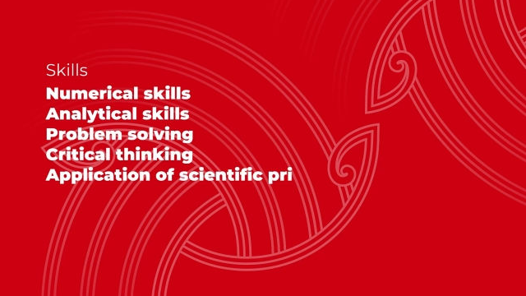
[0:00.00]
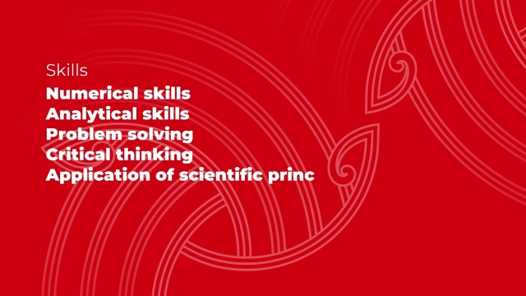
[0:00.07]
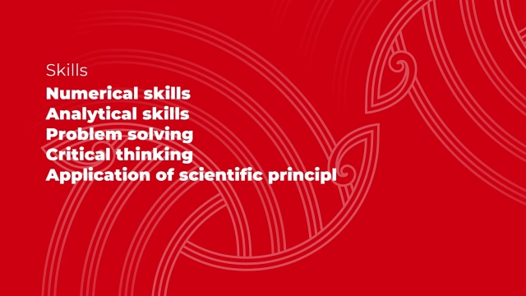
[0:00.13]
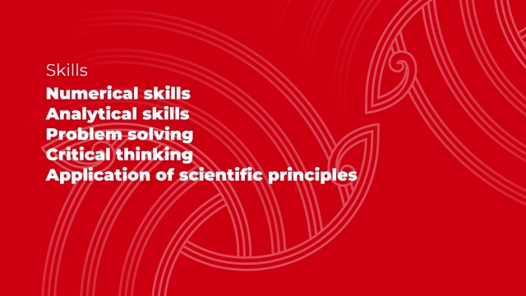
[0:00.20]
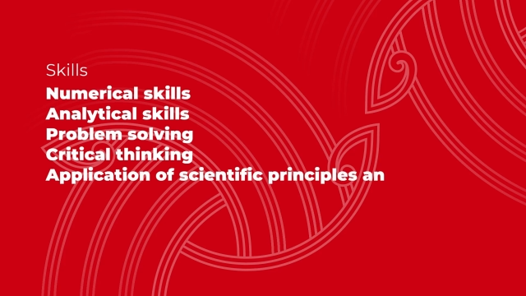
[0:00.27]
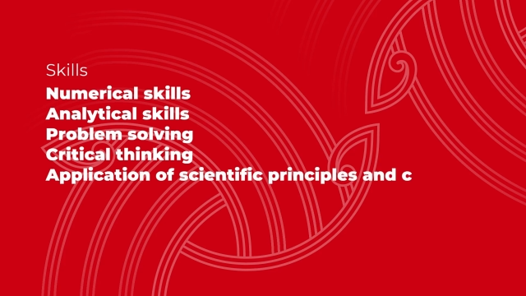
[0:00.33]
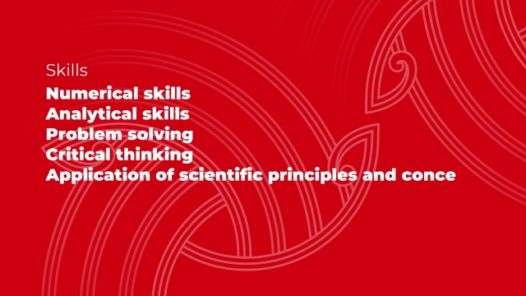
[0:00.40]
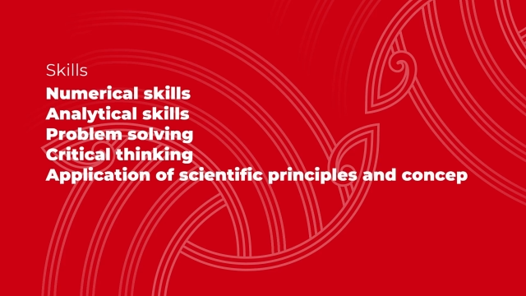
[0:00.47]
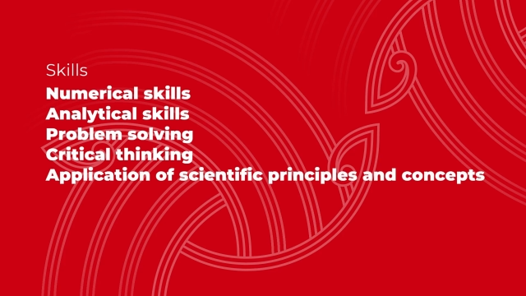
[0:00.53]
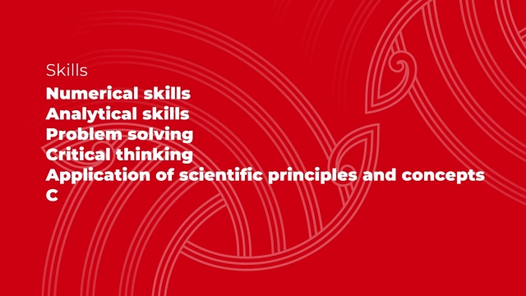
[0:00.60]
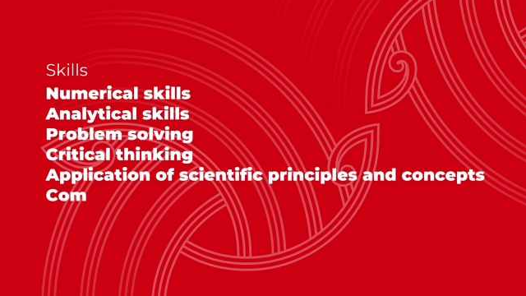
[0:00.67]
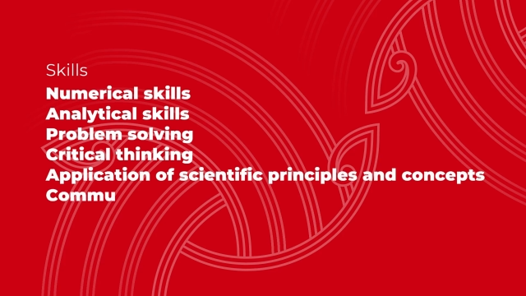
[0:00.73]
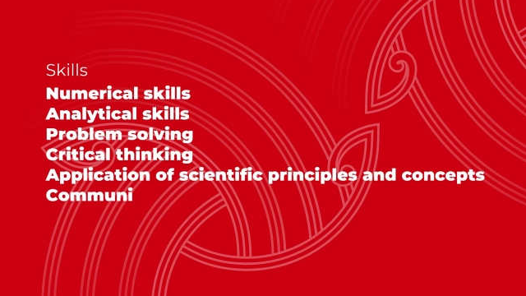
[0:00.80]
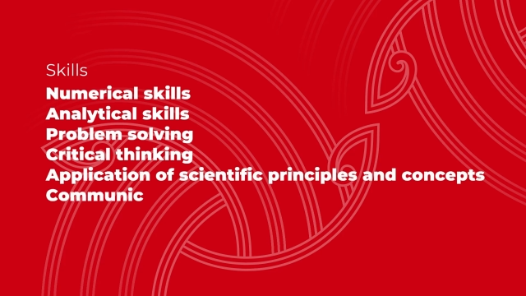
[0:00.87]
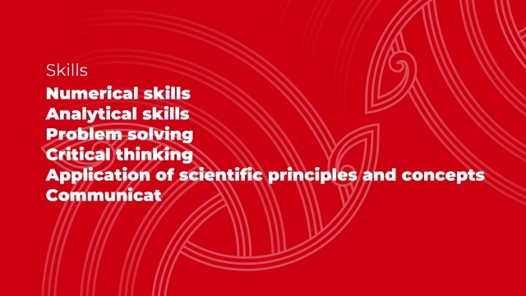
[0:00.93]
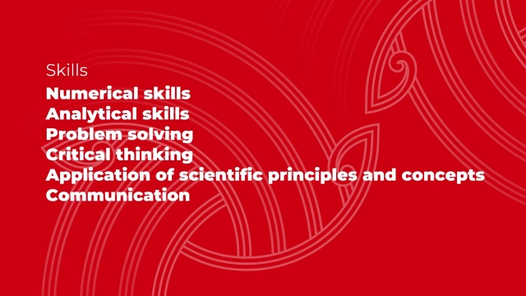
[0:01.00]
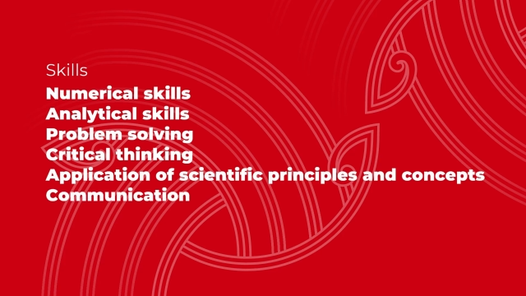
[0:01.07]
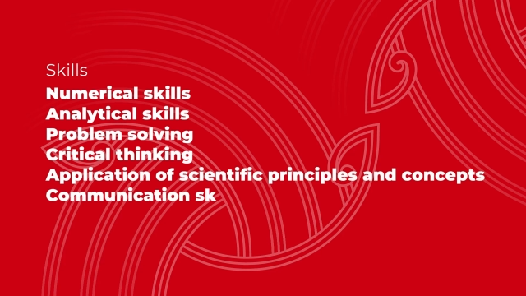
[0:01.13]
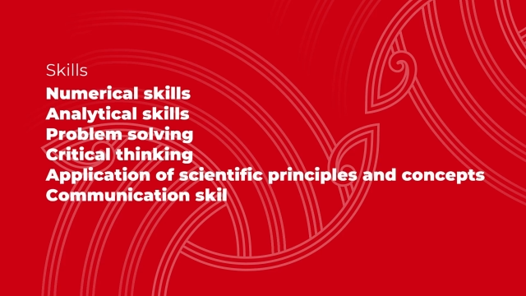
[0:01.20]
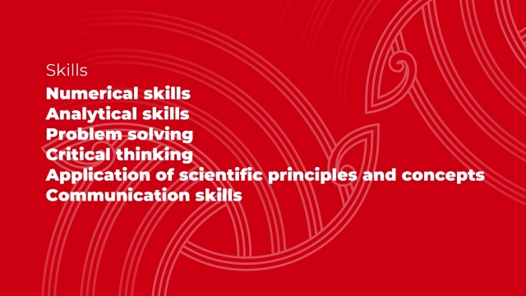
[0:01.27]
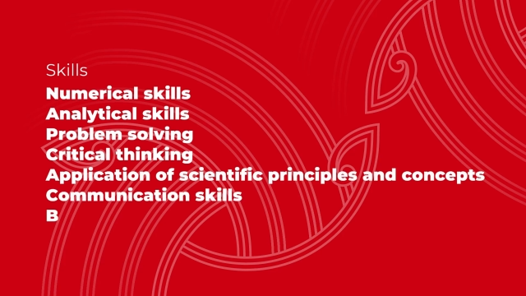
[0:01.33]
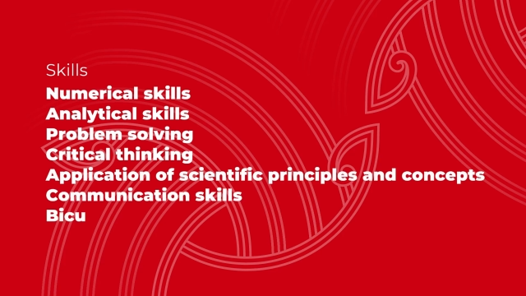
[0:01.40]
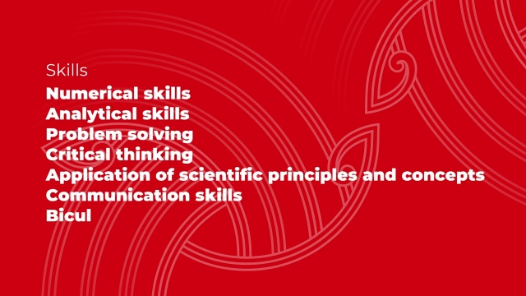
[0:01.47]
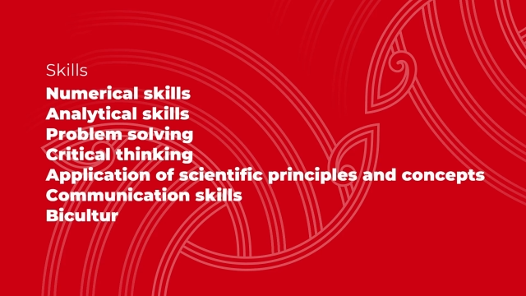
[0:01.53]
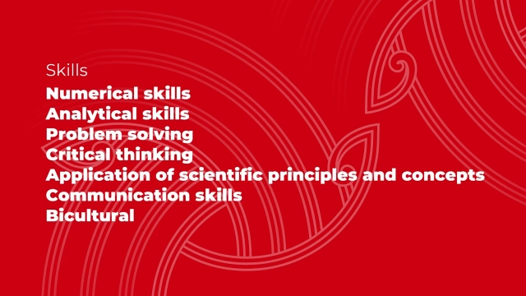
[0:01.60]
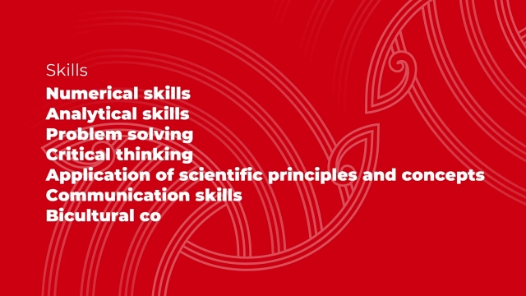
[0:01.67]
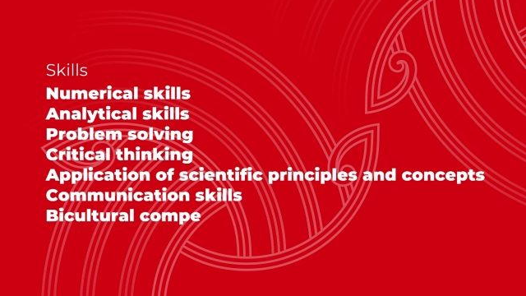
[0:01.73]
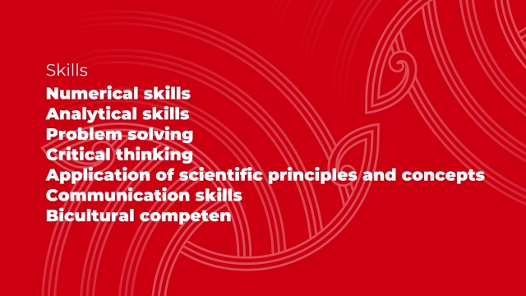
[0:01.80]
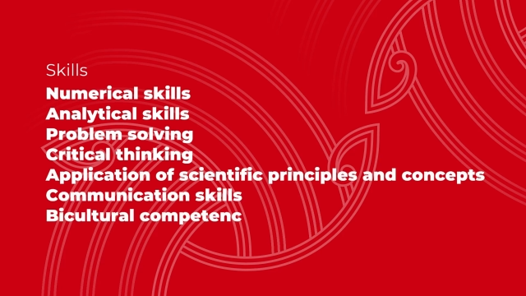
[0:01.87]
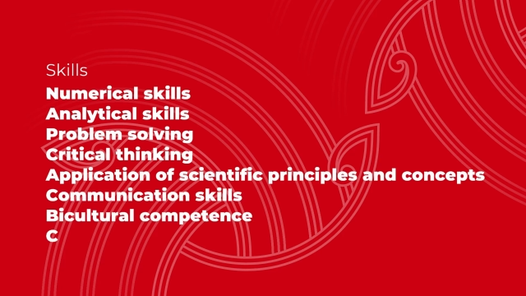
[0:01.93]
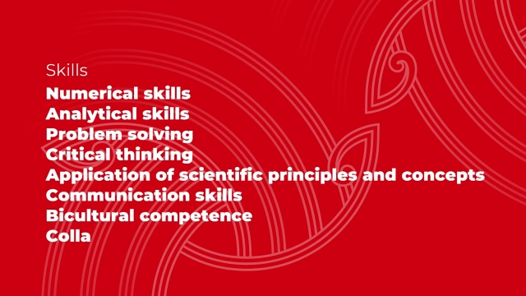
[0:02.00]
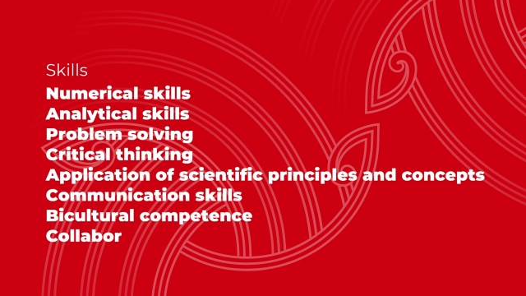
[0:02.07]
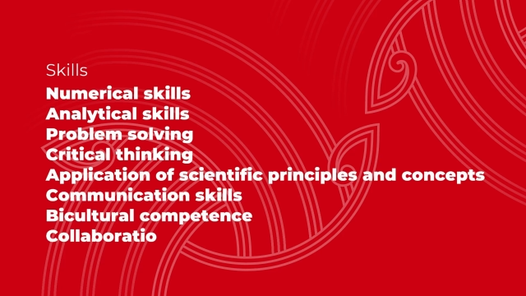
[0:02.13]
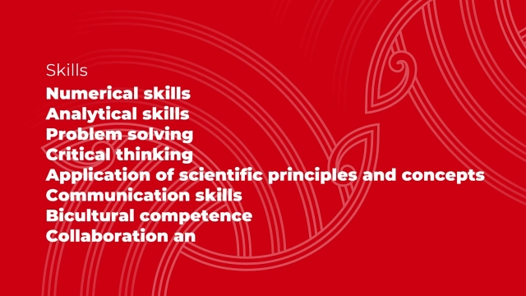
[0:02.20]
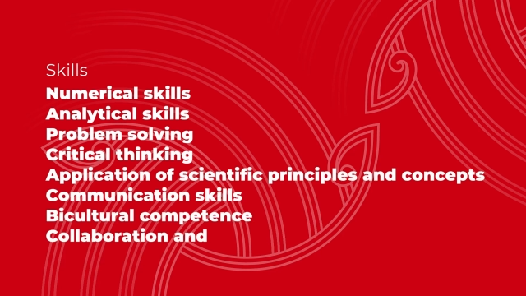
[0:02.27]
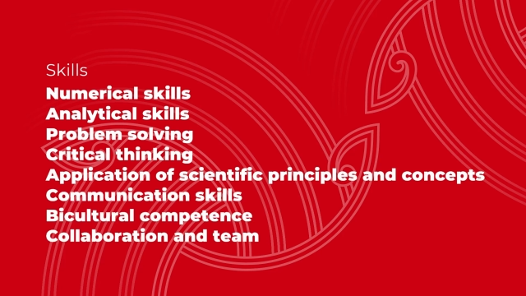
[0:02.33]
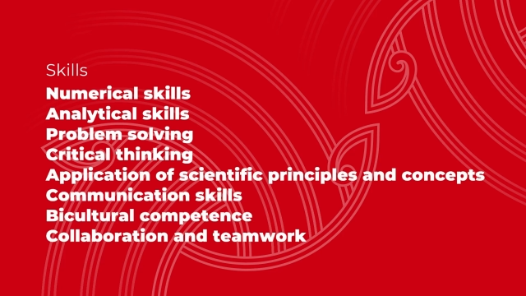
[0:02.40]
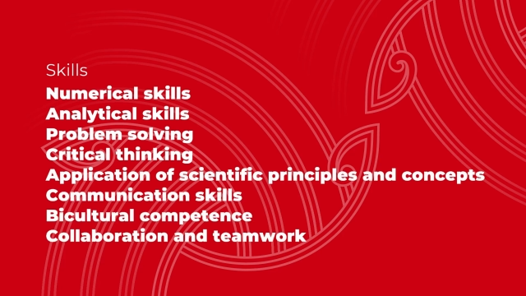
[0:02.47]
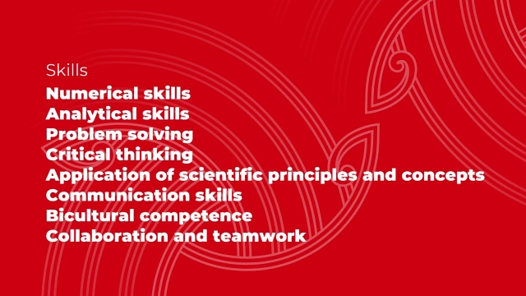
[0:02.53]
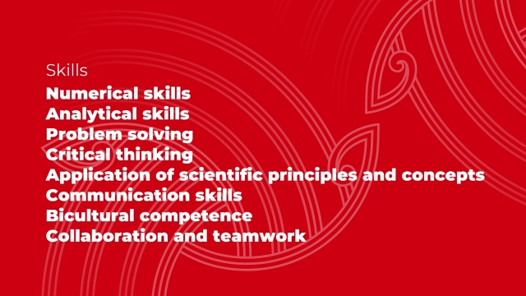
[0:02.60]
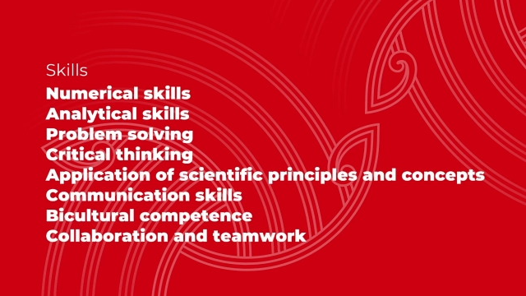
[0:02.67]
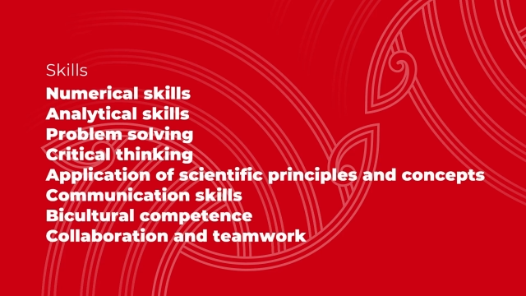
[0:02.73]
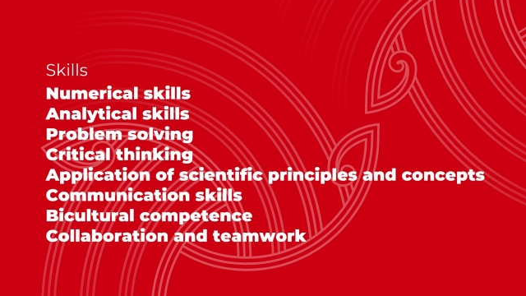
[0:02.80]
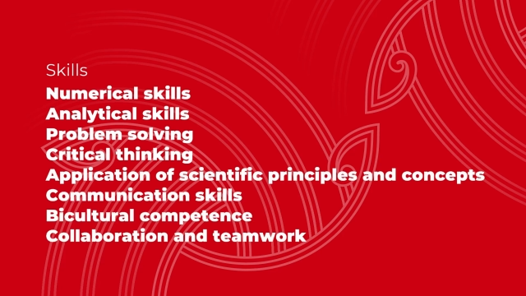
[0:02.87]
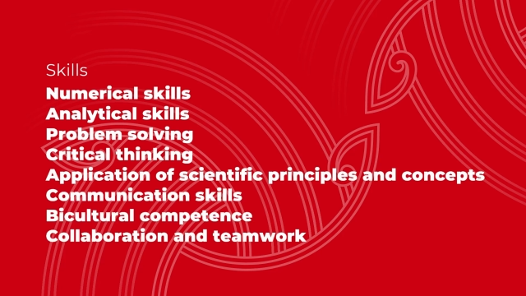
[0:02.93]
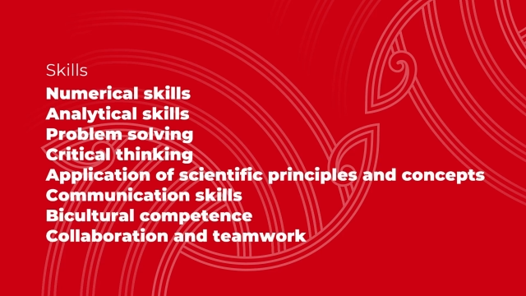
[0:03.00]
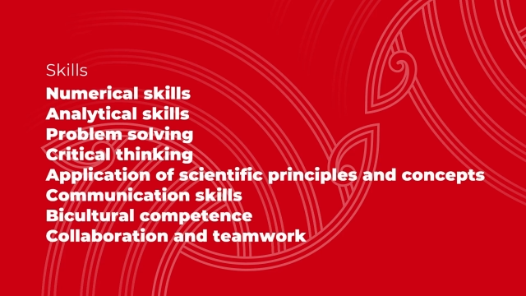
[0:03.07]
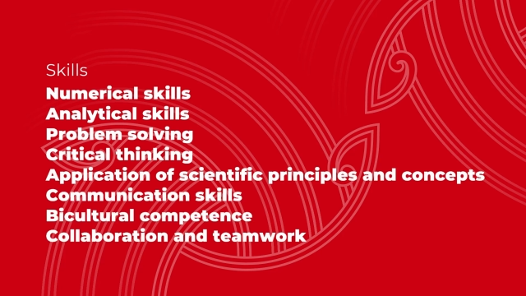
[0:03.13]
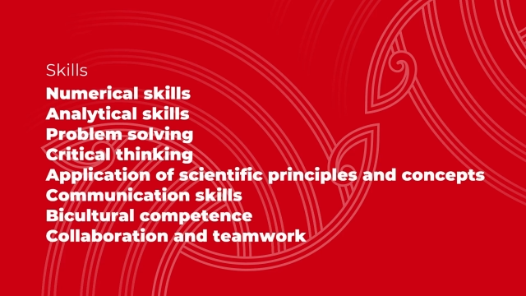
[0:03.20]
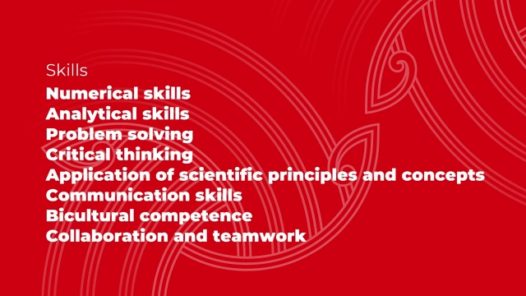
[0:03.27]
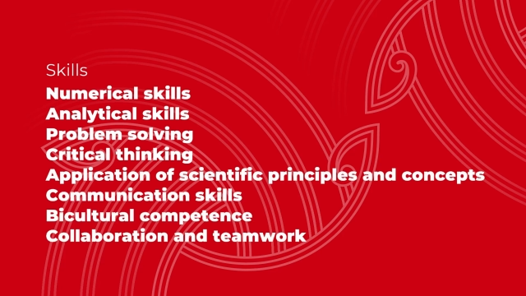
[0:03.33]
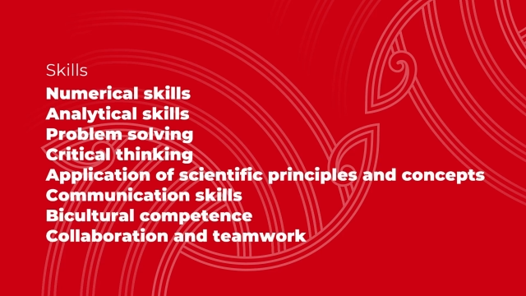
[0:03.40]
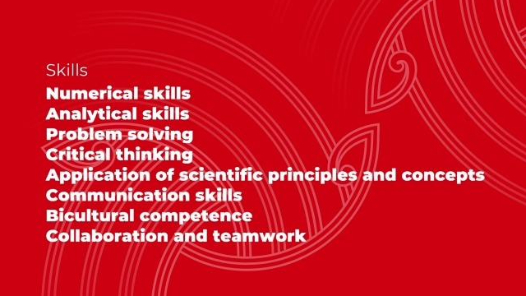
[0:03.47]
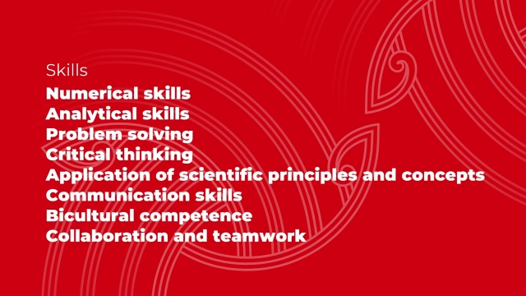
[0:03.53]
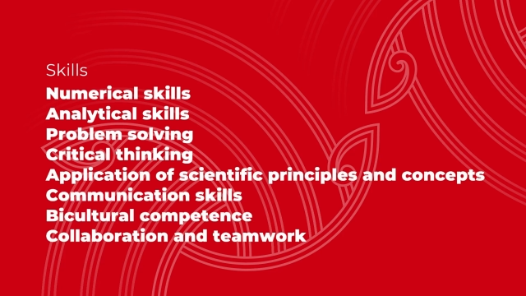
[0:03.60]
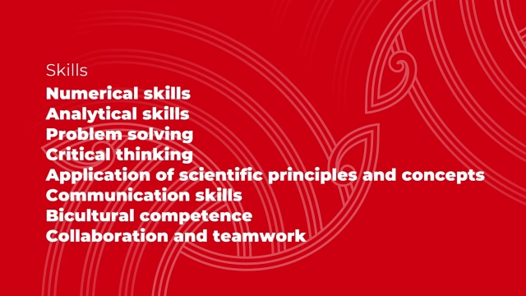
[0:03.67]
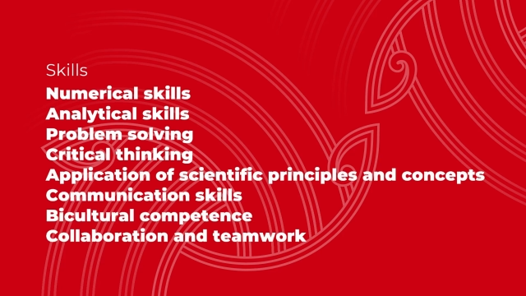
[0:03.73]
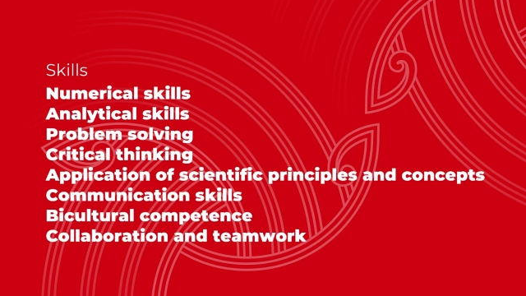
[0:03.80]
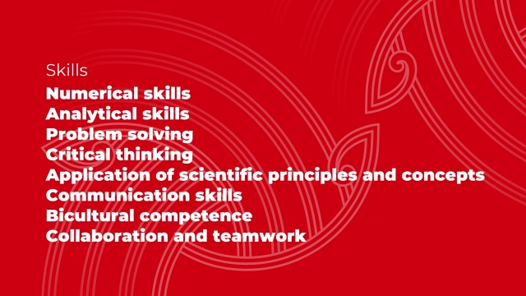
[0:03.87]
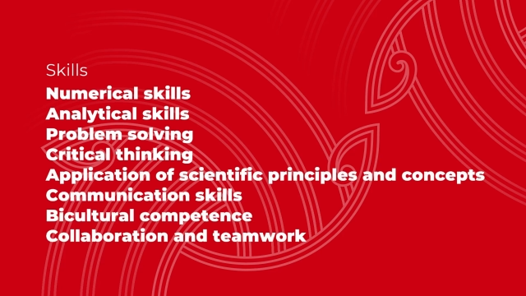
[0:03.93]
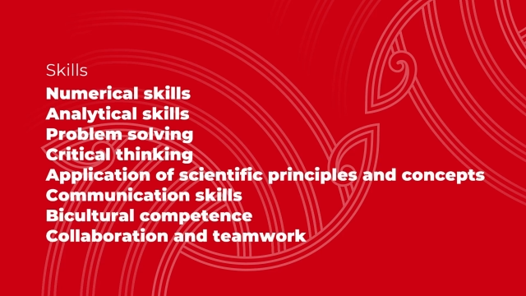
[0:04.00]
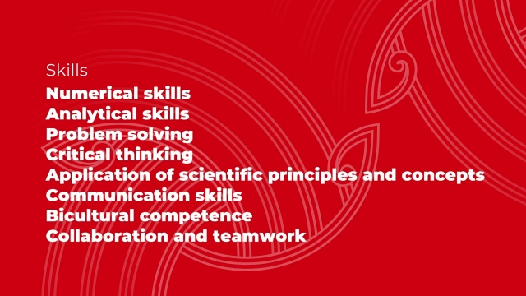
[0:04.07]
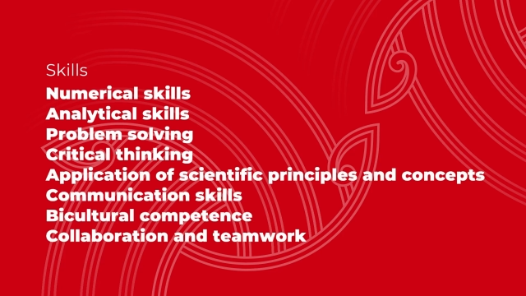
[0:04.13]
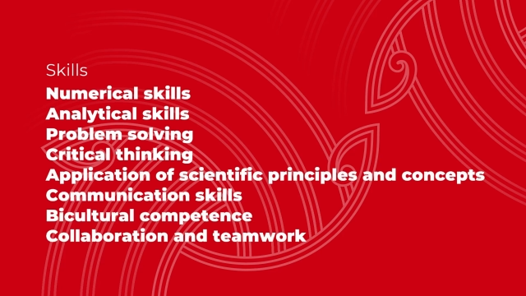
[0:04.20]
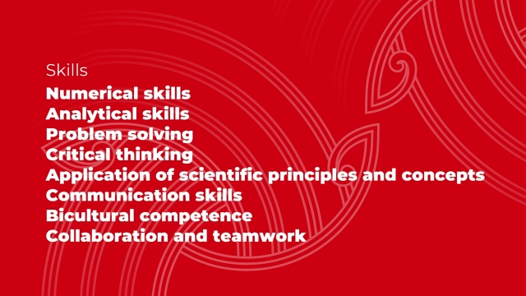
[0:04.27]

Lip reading: (no speaker visible)